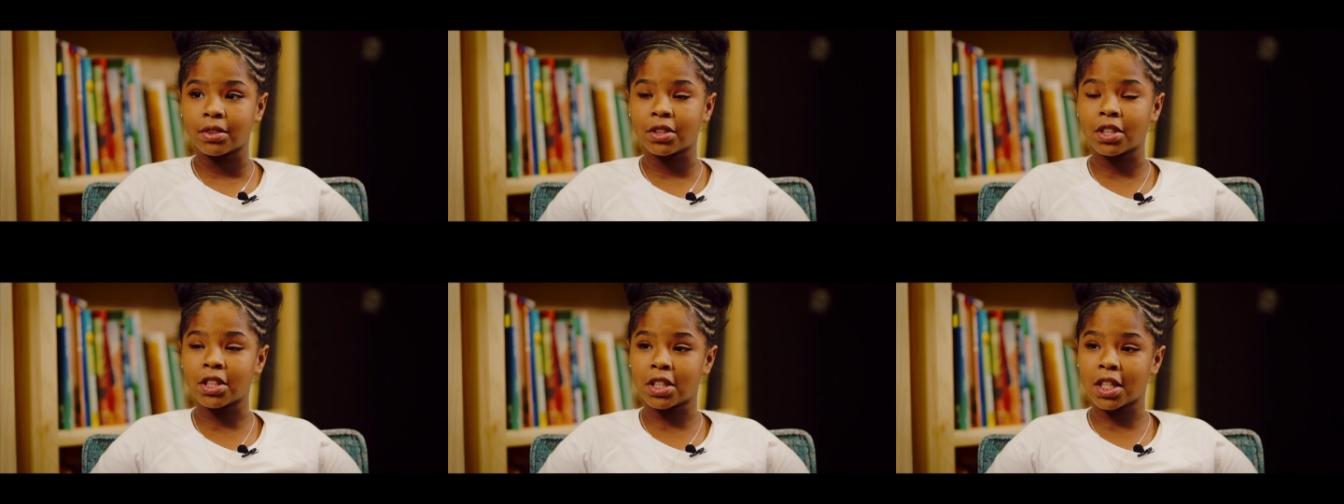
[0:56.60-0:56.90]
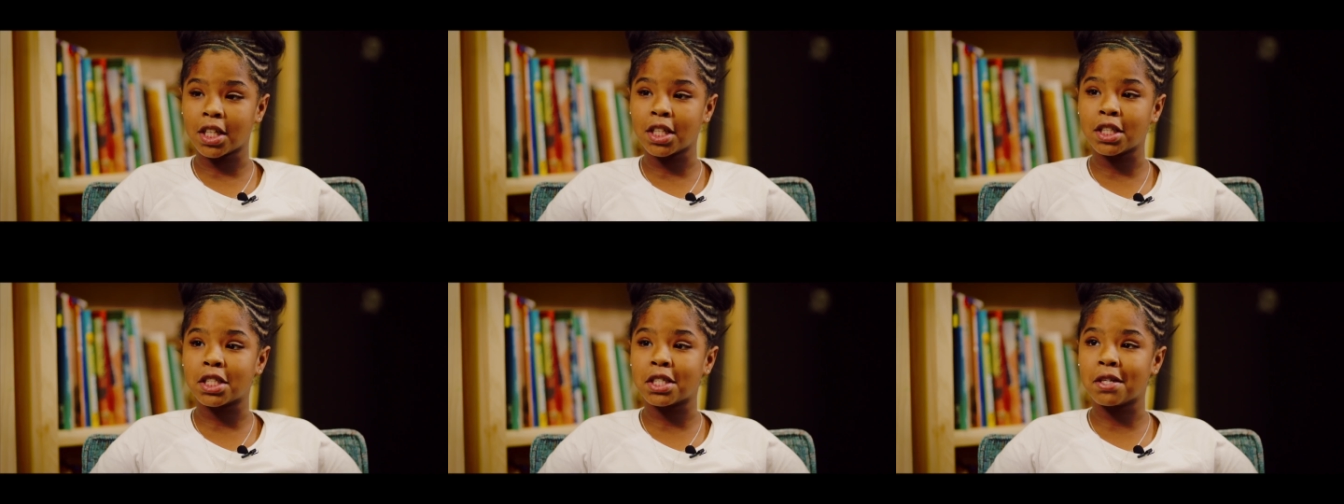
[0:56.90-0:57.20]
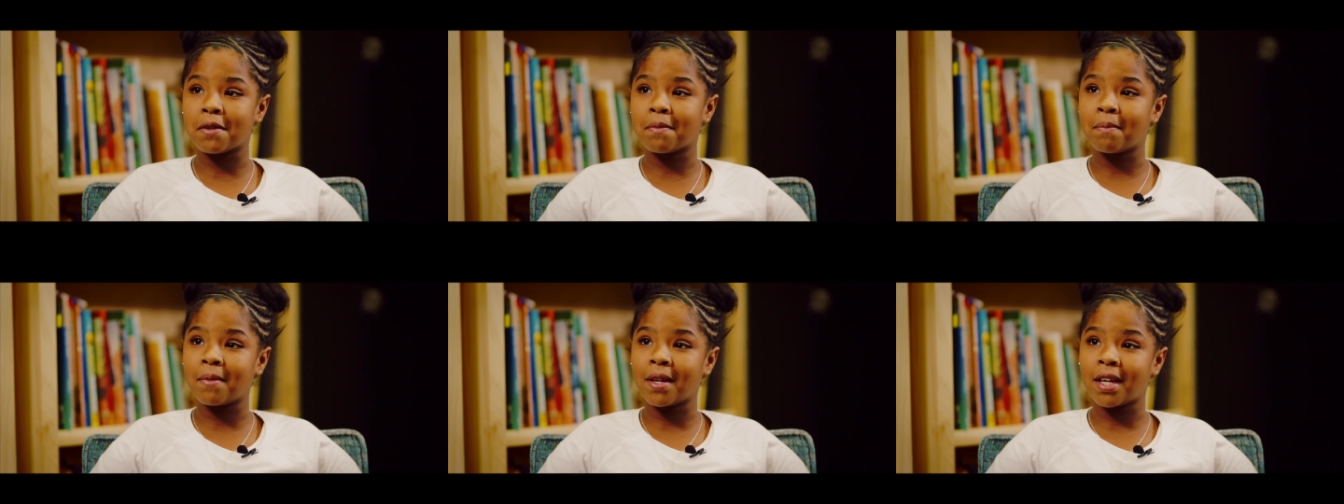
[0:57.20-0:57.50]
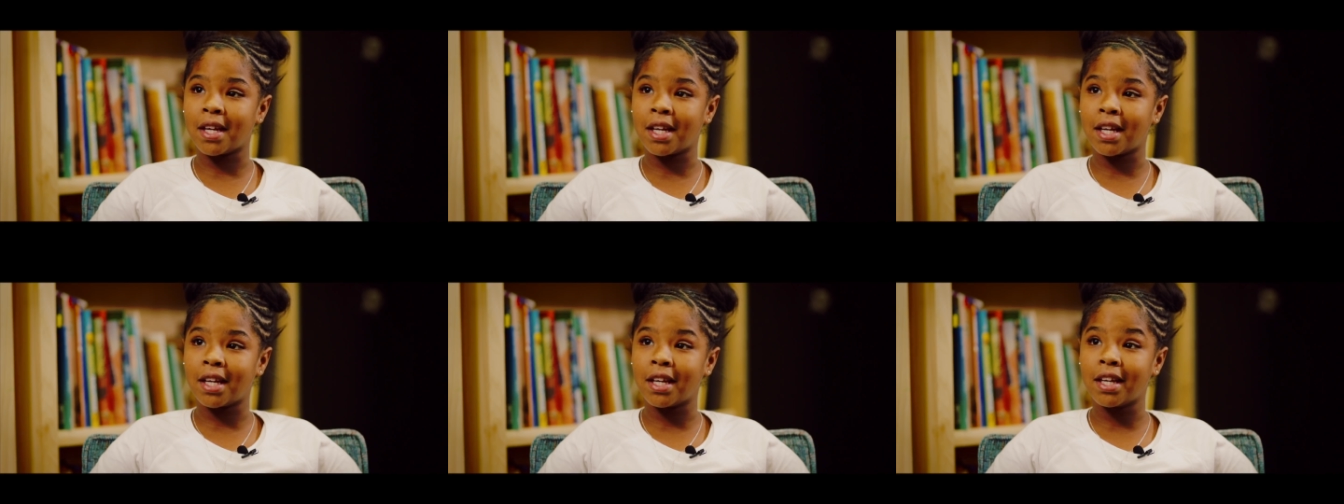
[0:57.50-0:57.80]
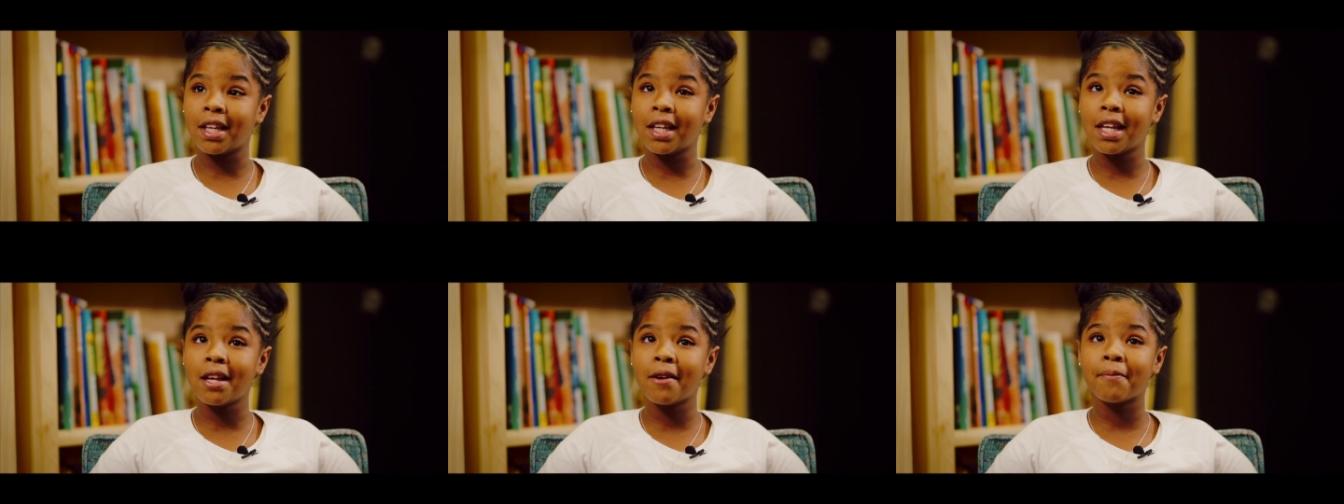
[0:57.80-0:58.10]
She taught
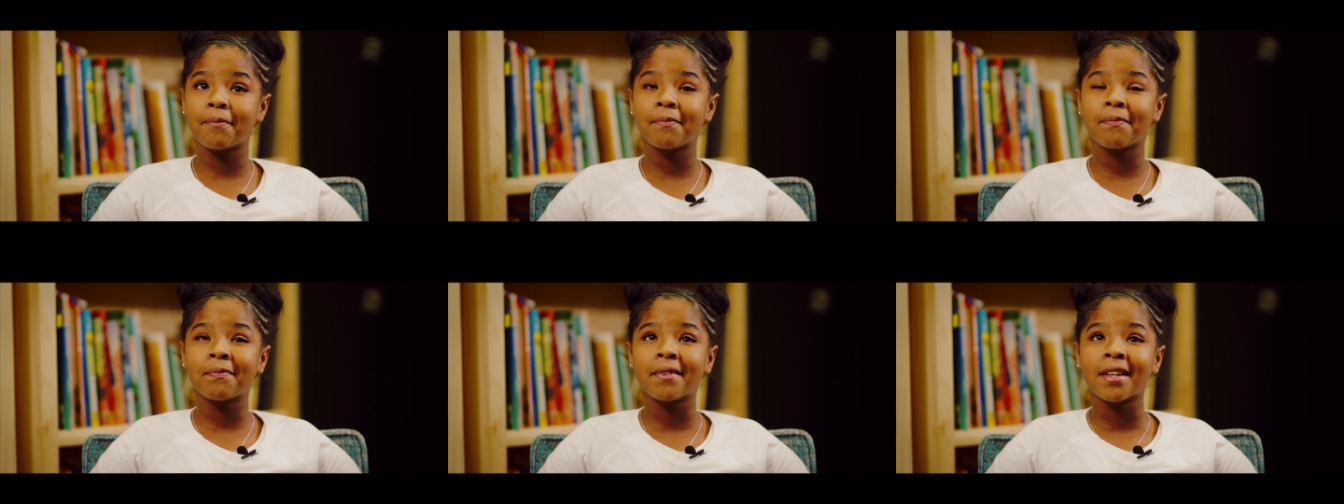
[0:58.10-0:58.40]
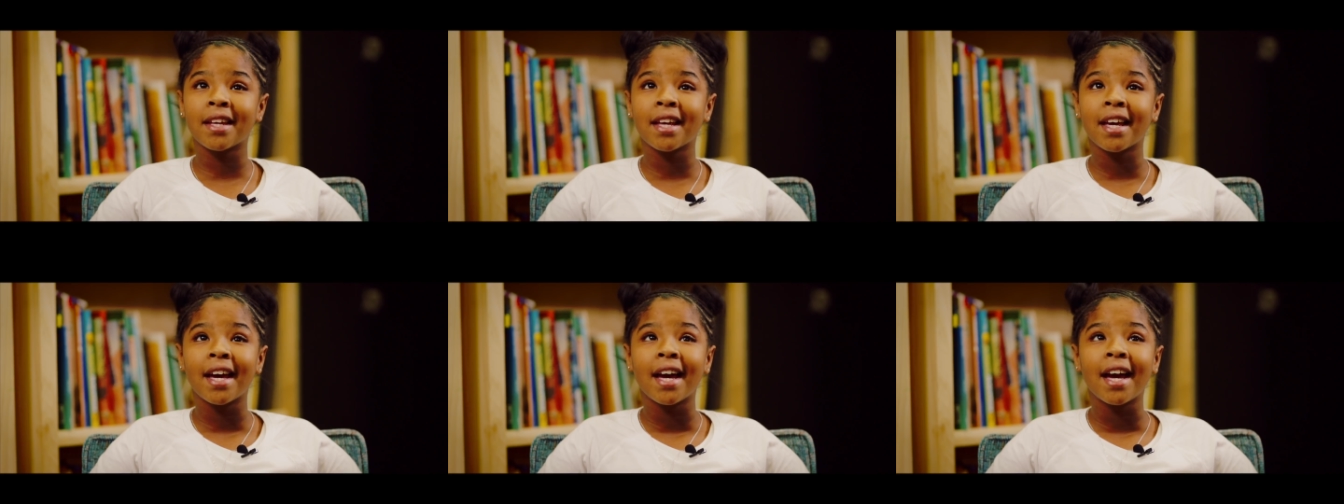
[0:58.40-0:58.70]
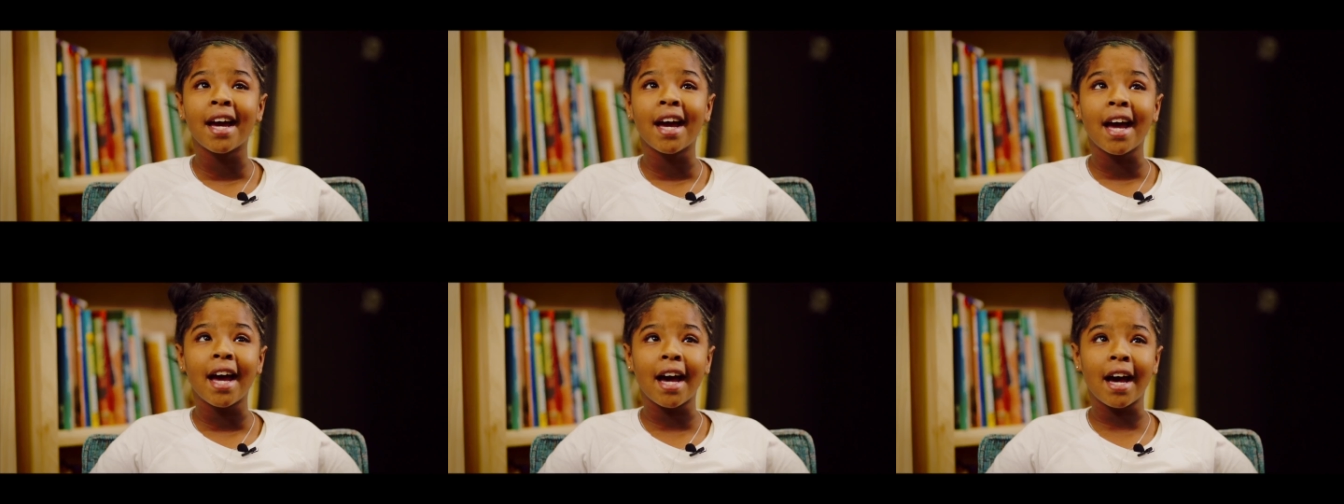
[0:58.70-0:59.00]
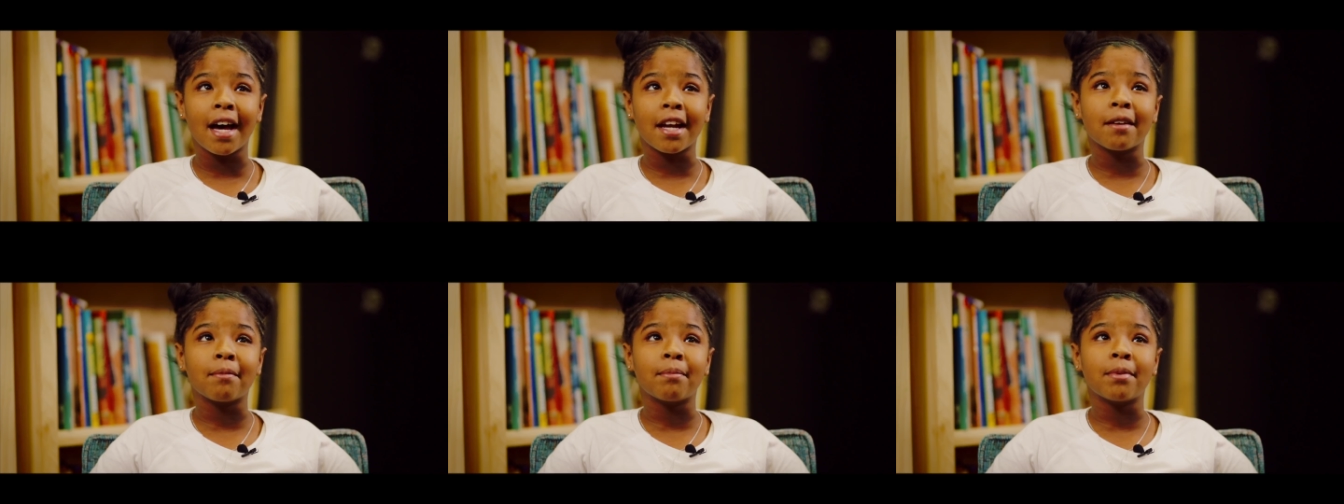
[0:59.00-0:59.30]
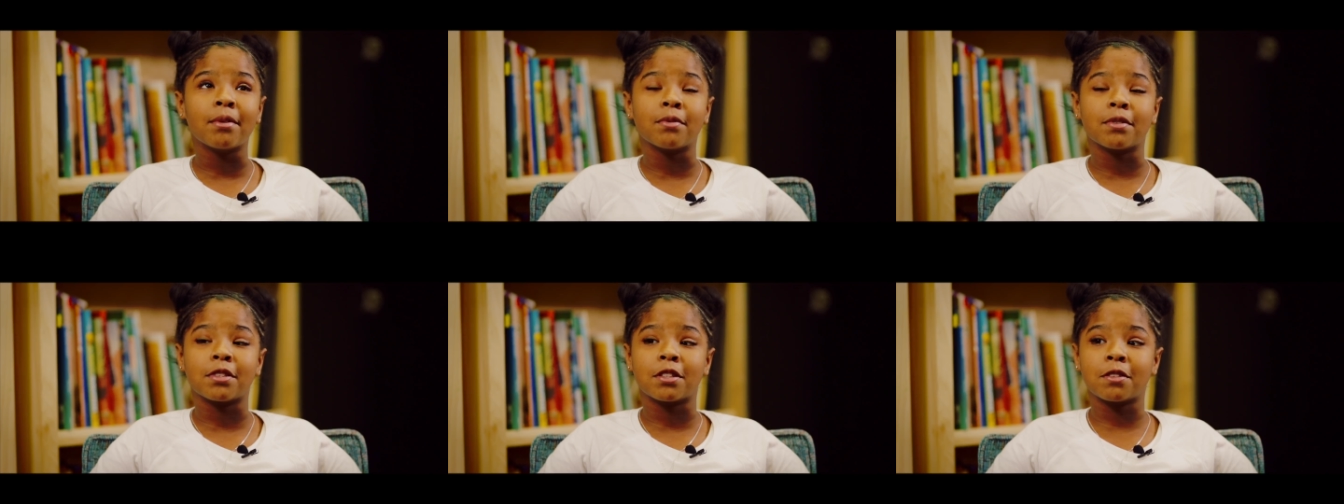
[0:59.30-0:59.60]
me how to
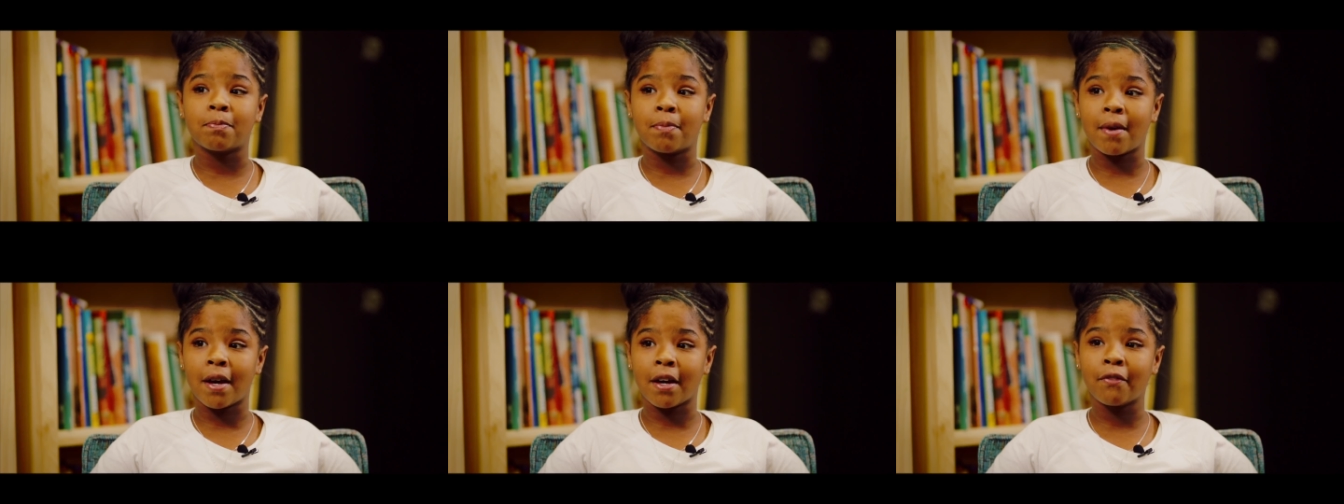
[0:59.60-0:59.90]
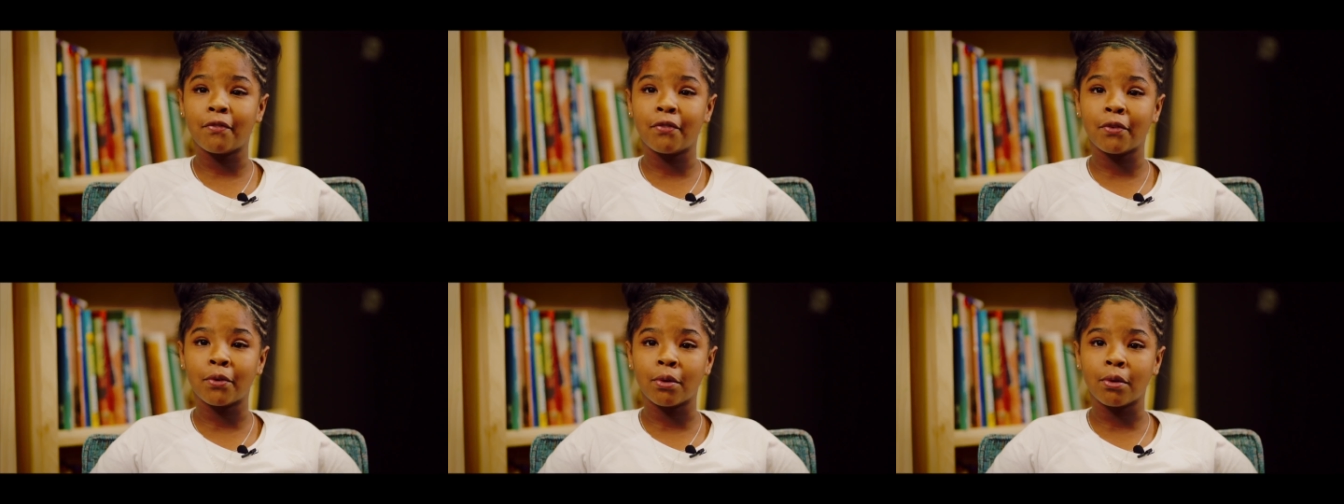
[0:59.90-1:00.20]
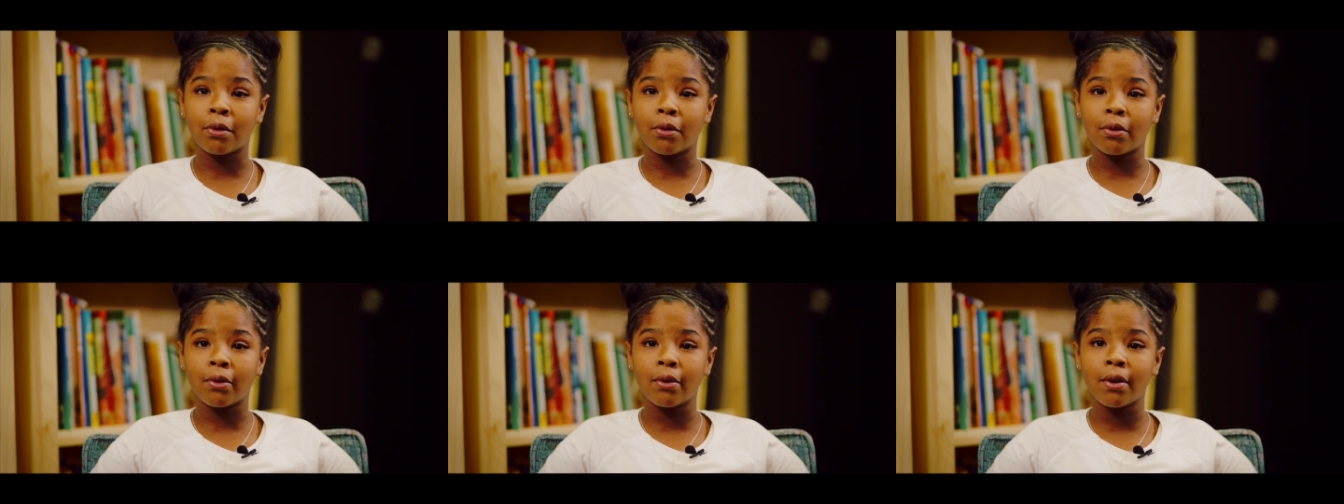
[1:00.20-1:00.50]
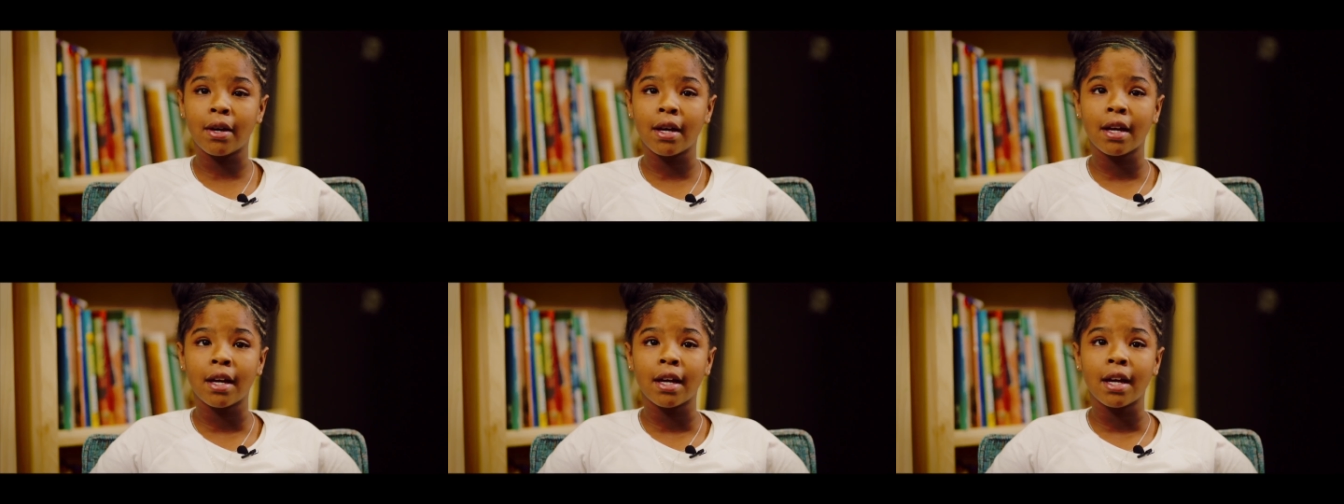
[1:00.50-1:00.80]
be respectful,